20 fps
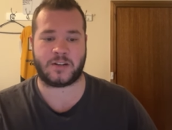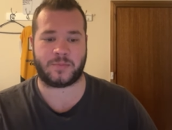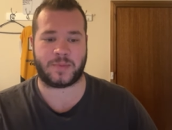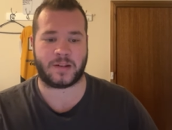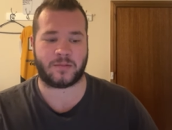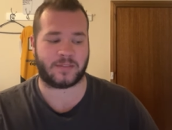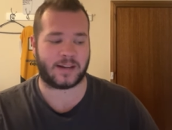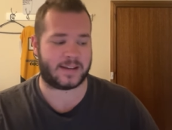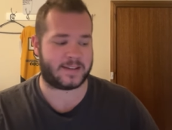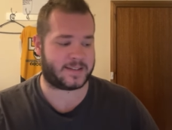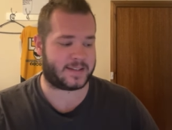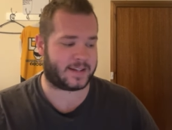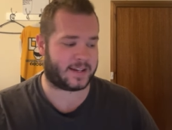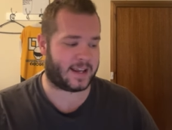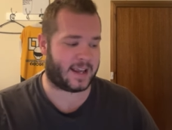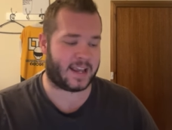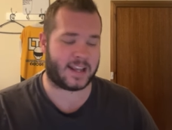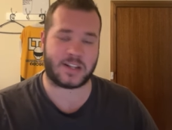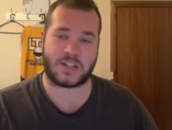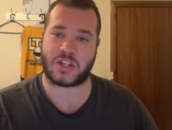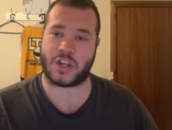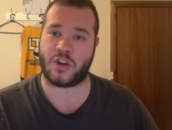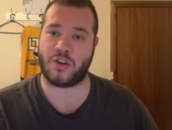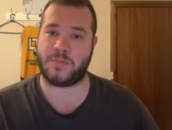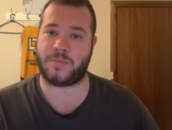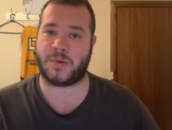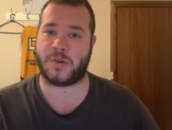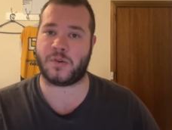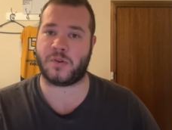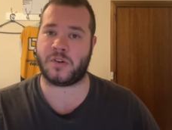He'll be racing at
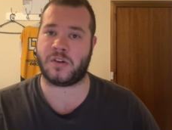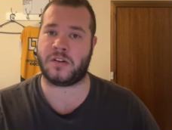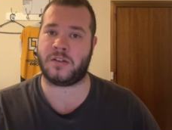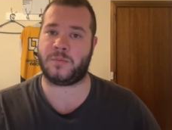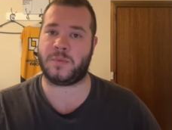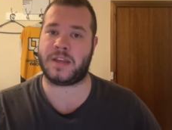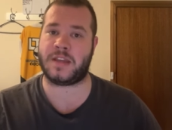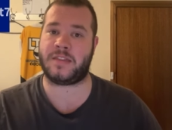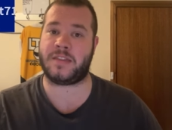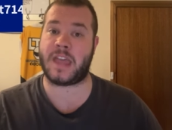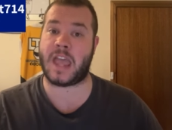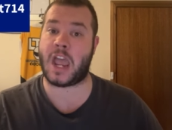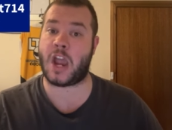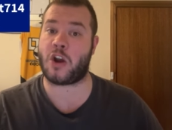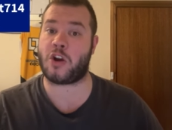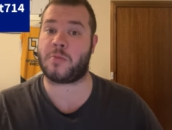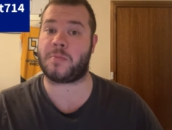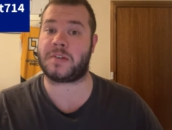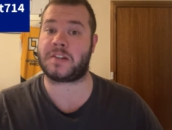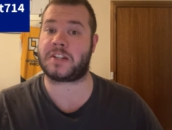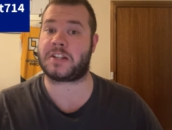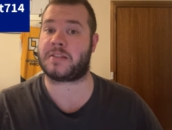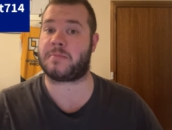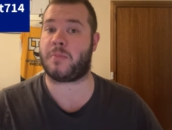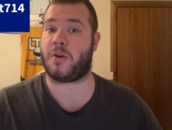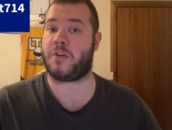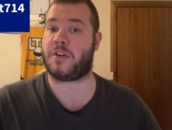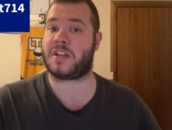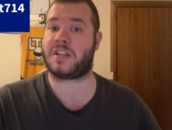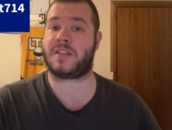Taupo with
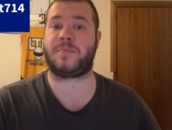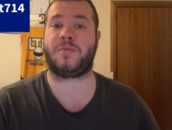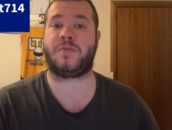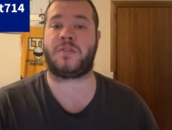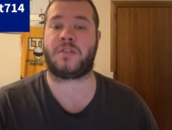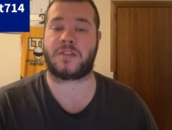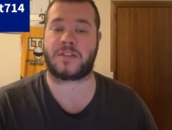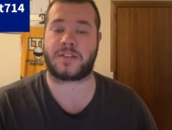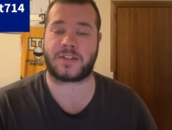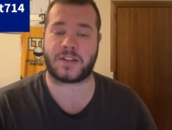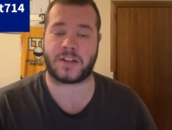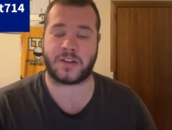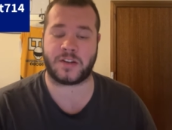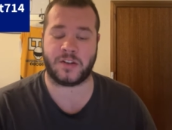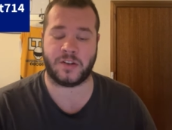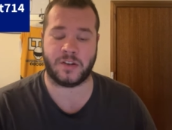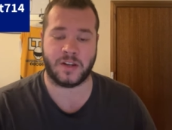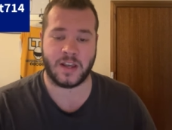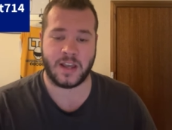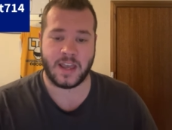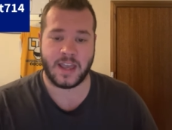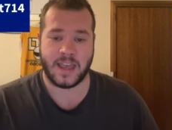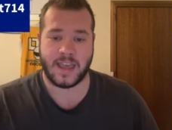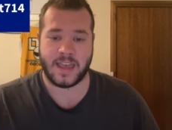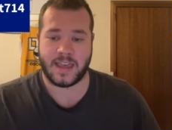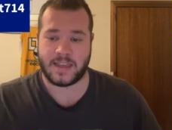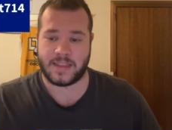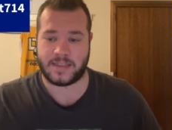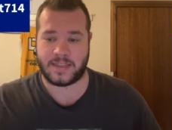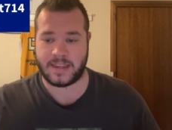Erebus Motorsport. So
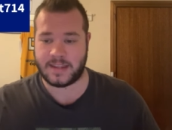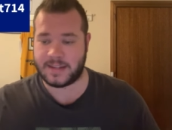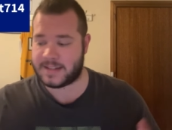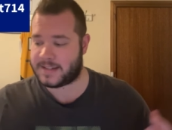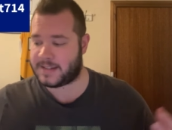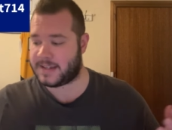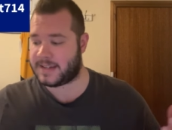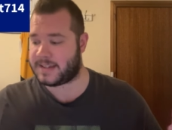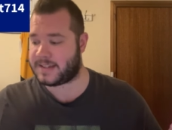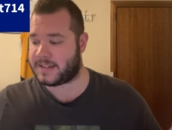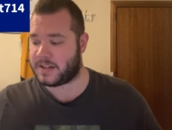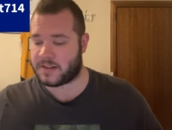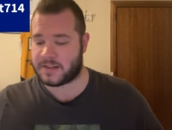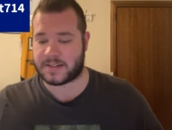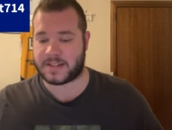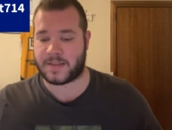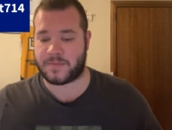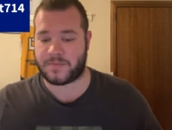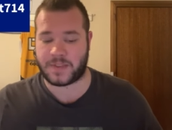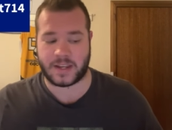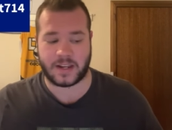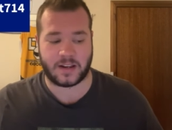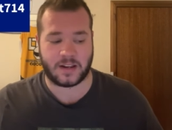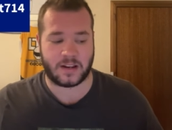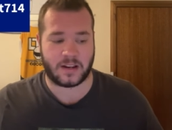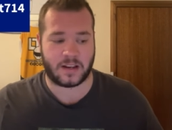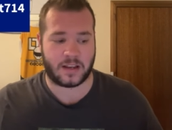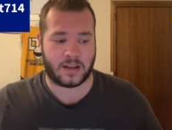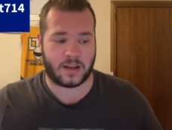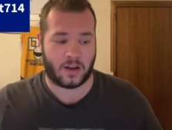this is not
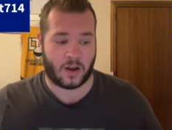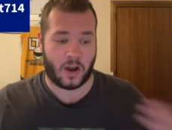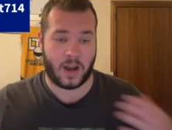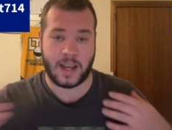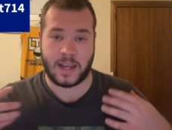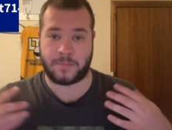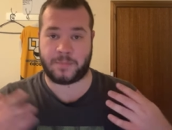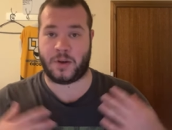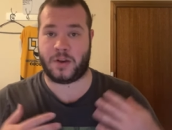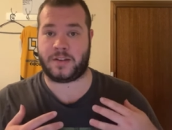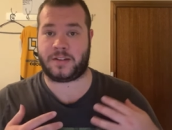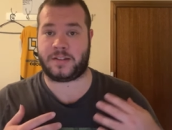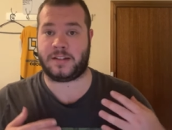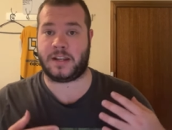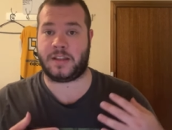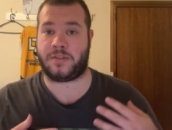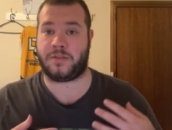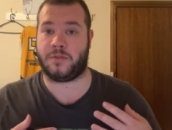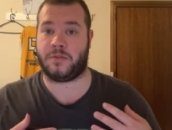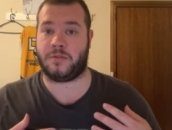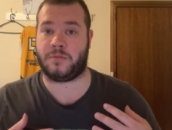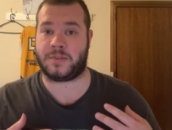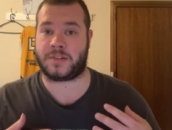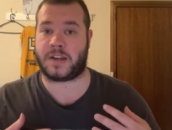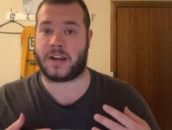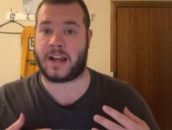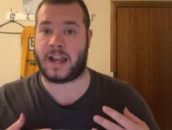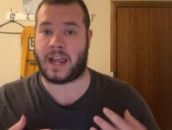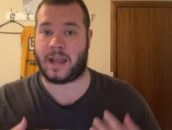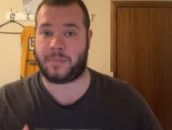something I personally thought
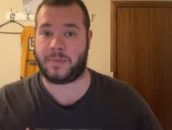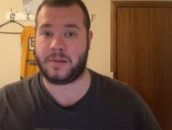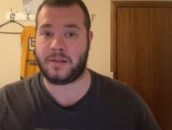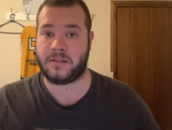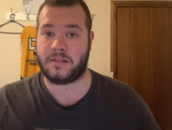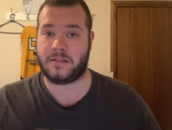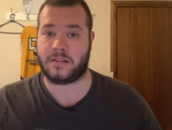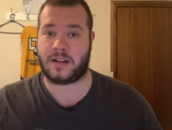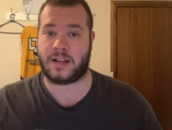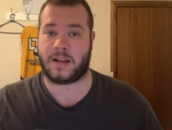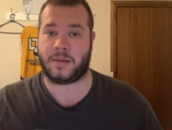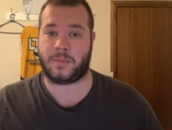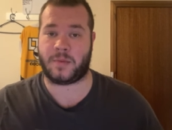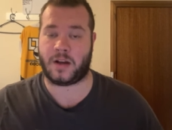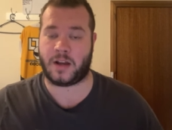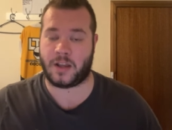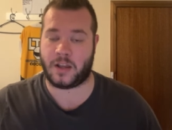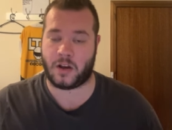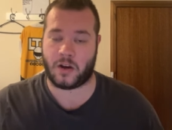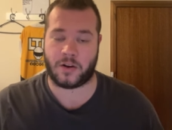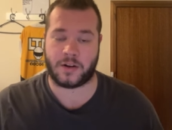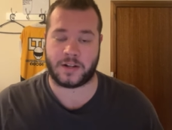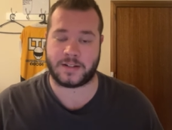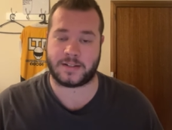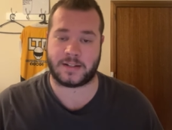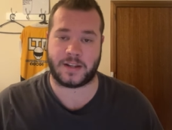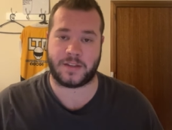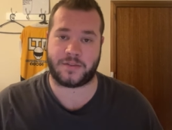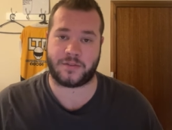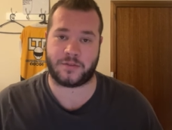was going to happen. I
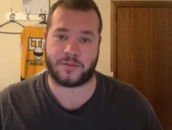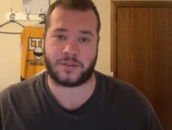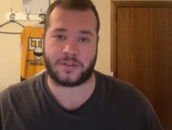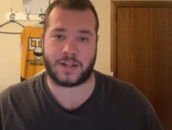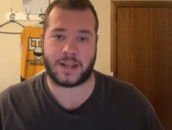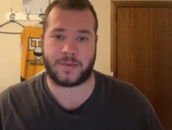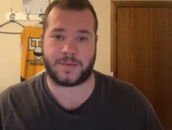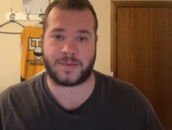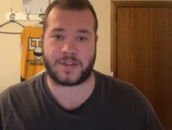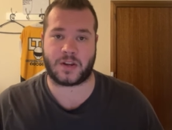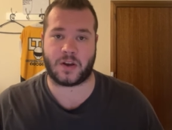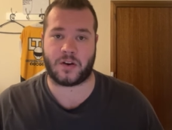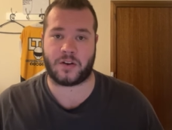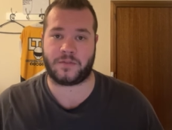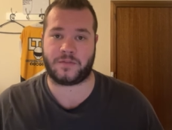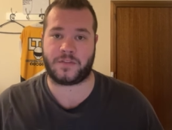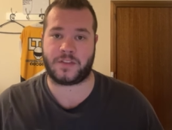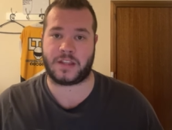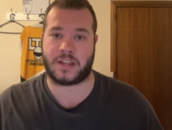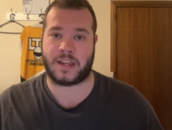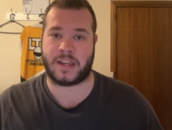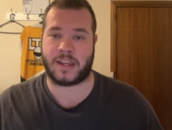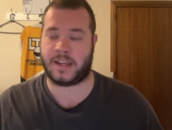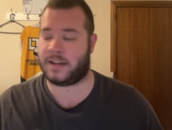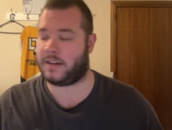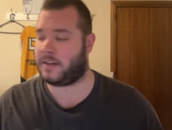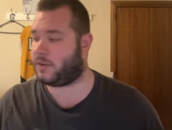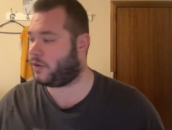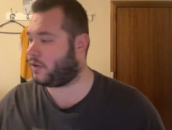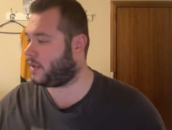honestly thought he was gone for the
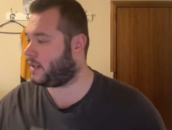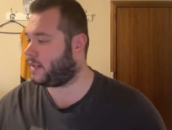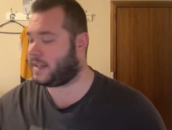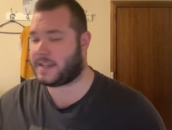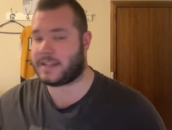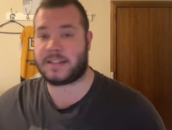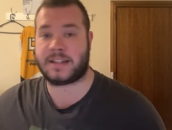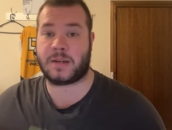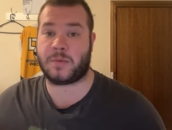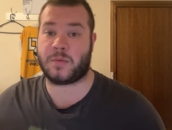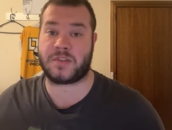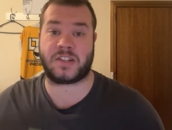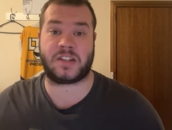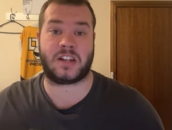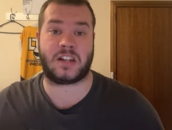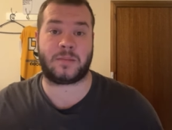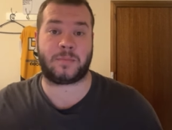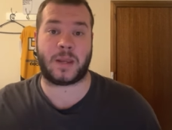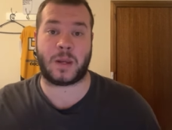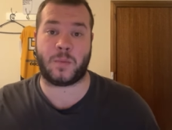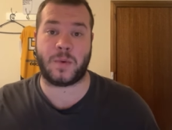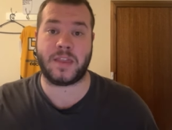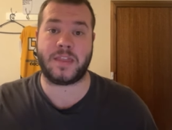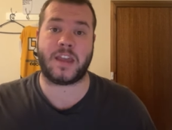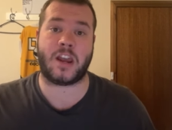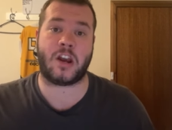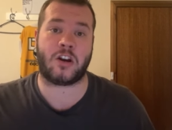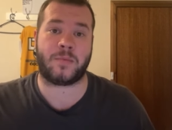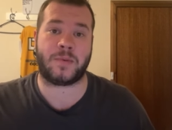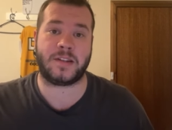year, or at least he wasn't going to be
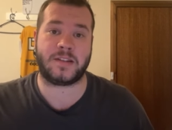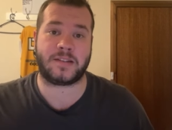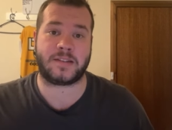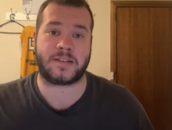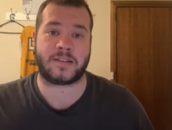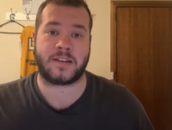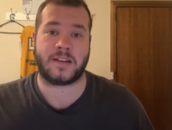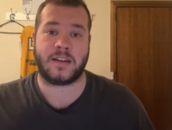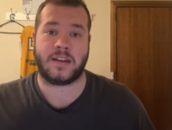with Erebus.